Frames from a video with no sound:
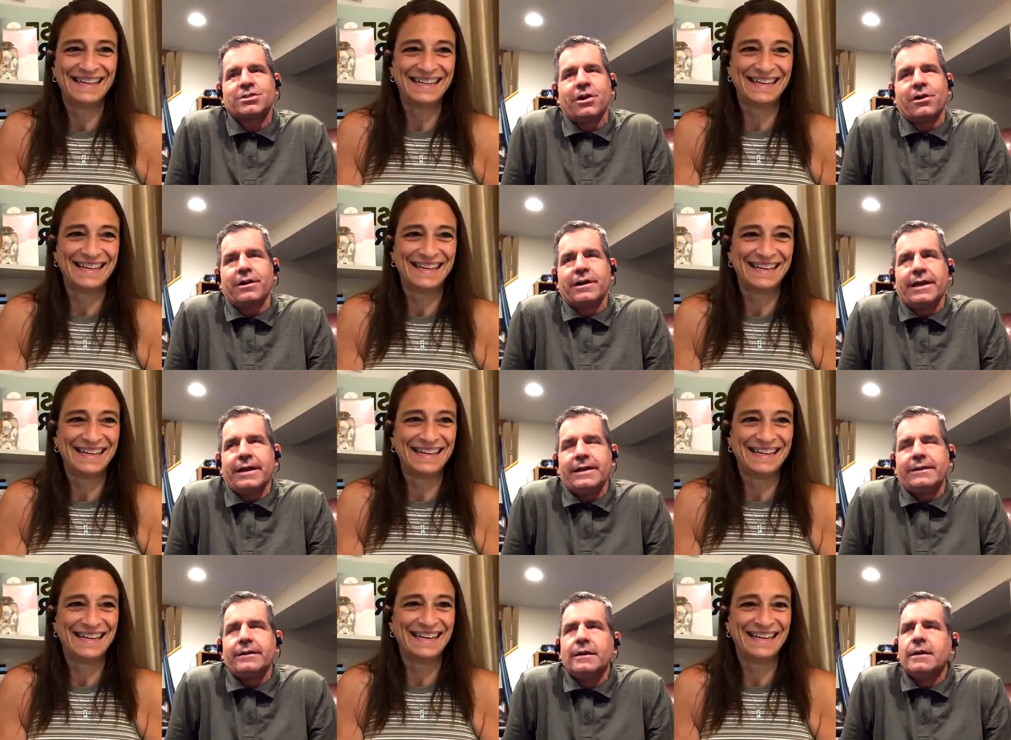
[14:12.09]
Speaker 1: started
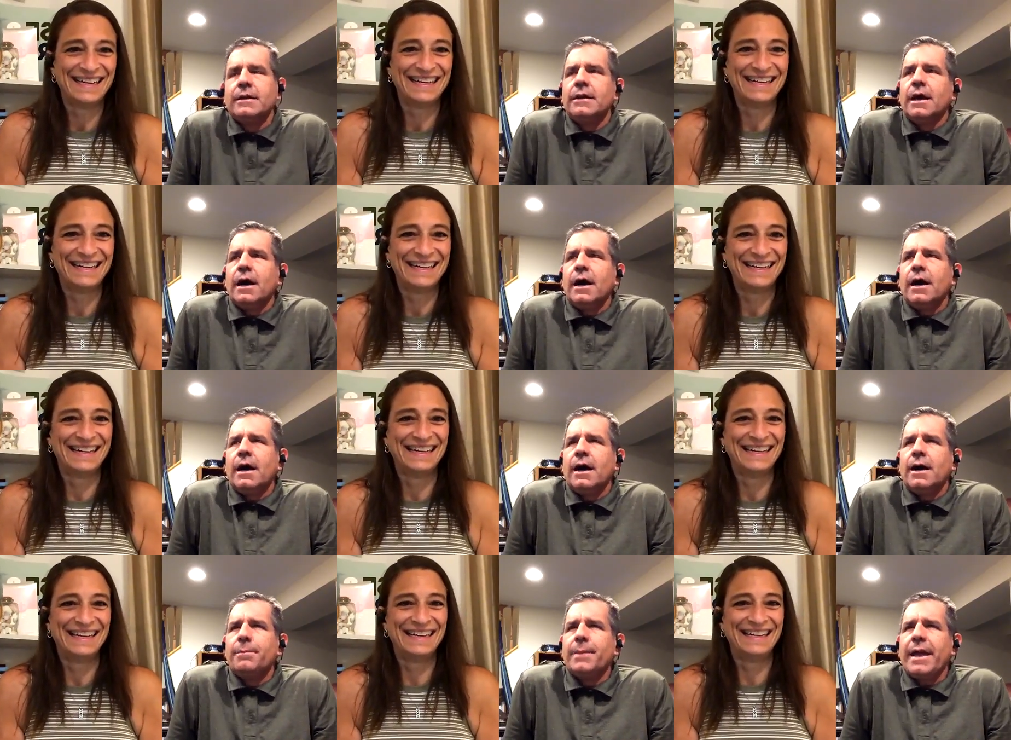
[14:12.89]
it
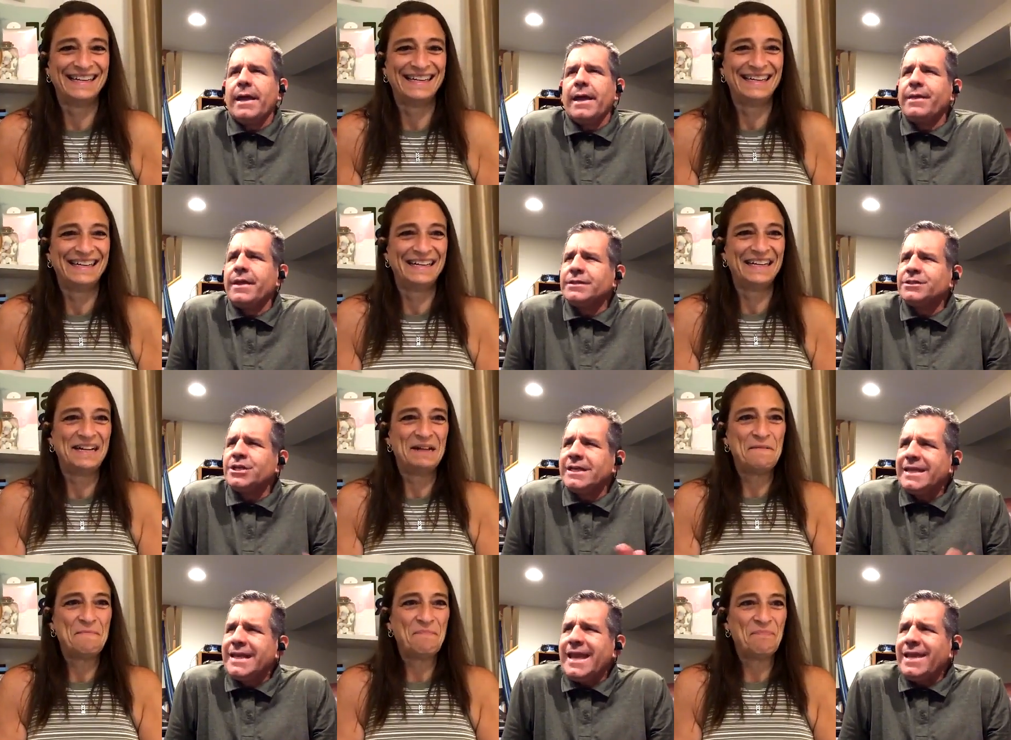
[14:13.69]
um, and then she
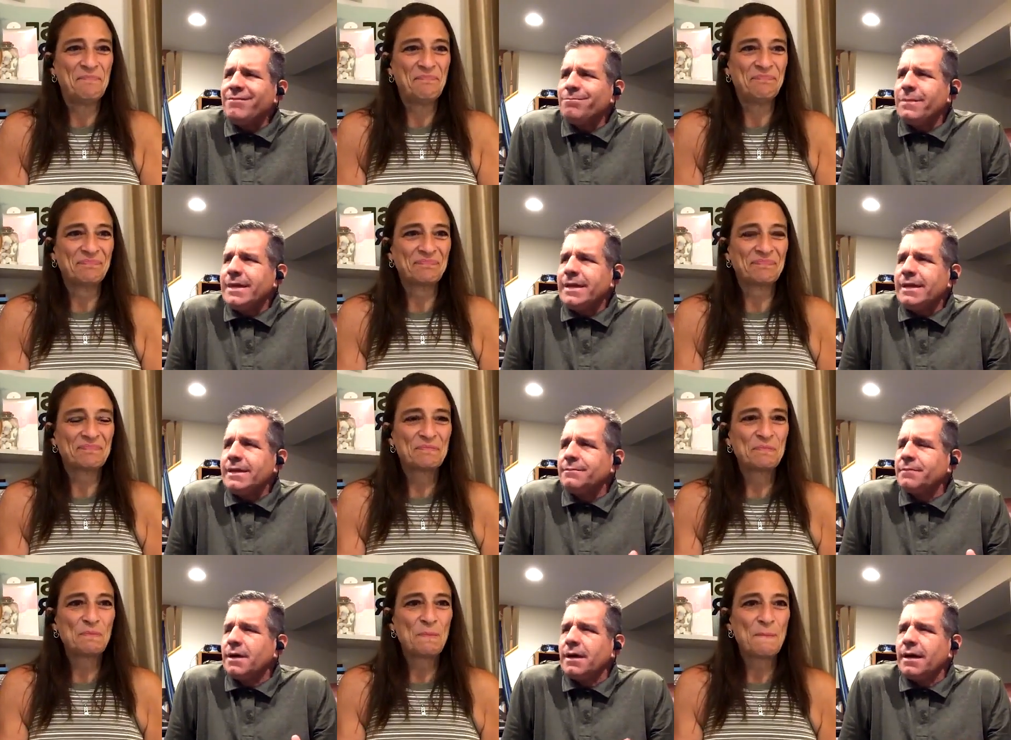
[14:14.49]
gave
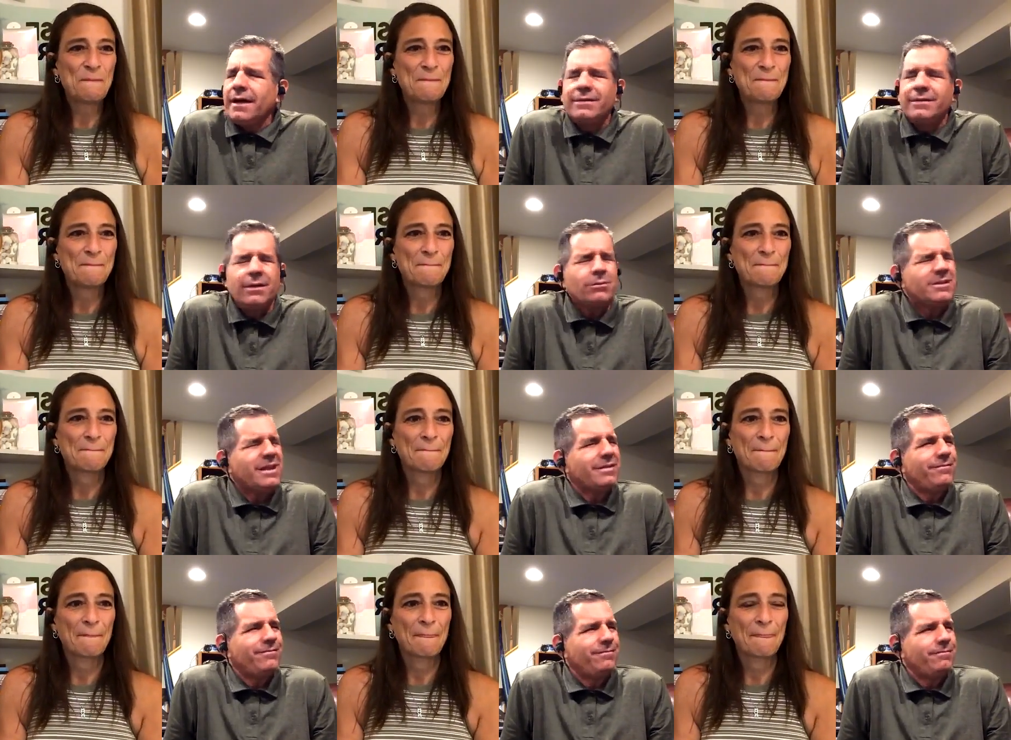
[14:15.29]
me i think it was
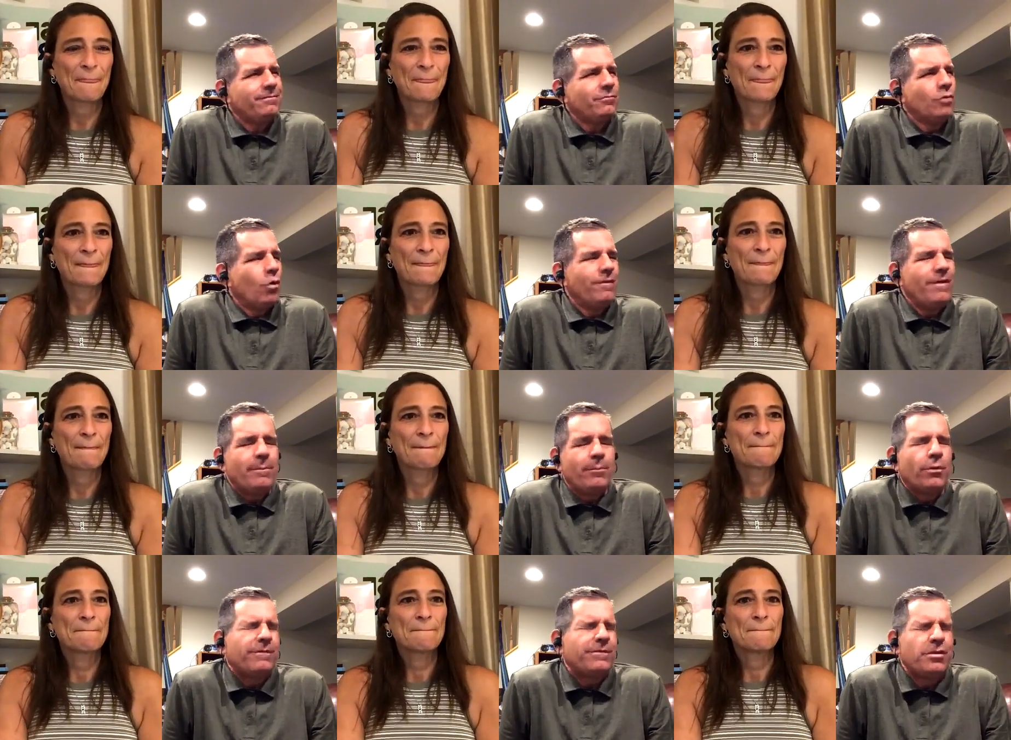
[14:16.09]
like
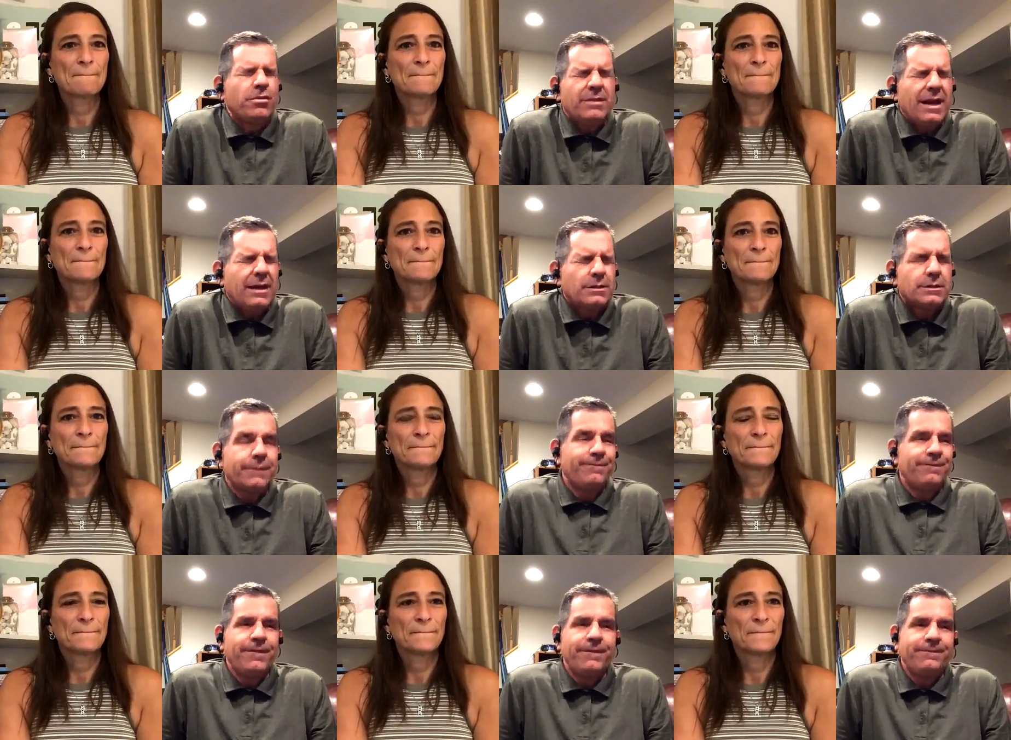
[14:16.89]
November of
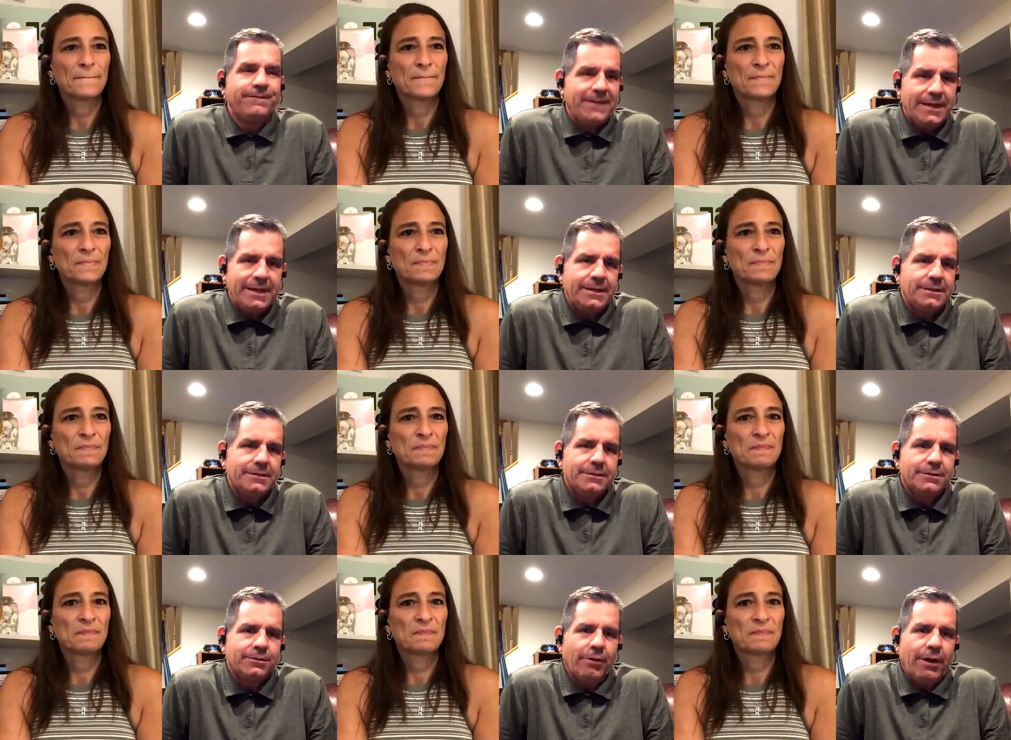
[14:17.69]
2015,
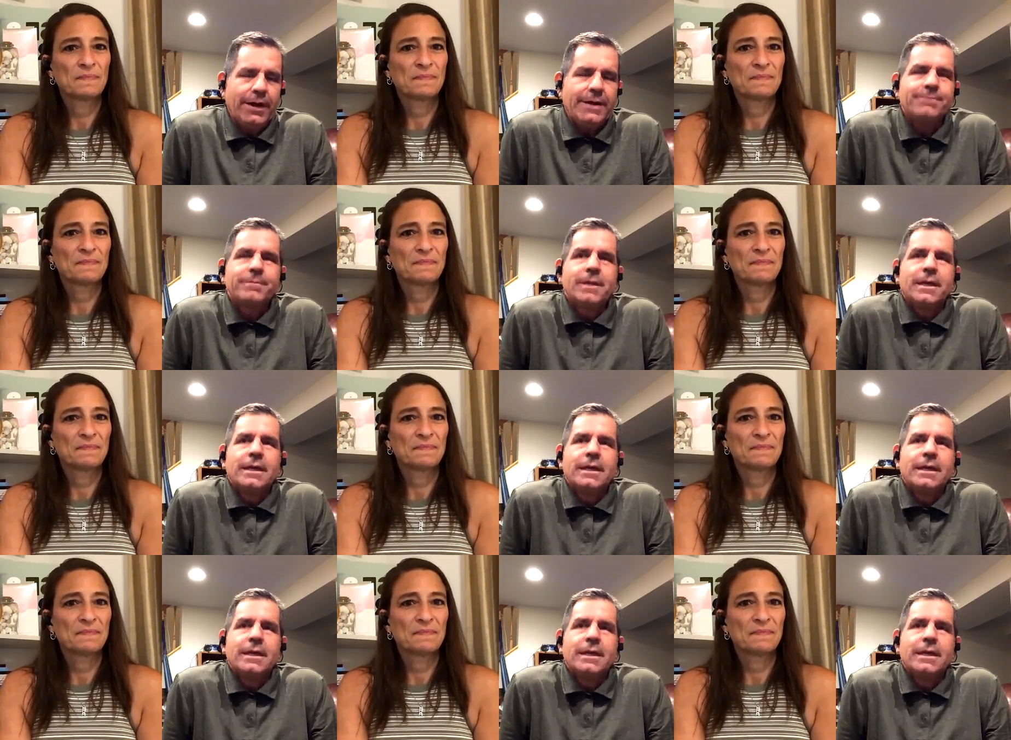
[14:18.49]
right?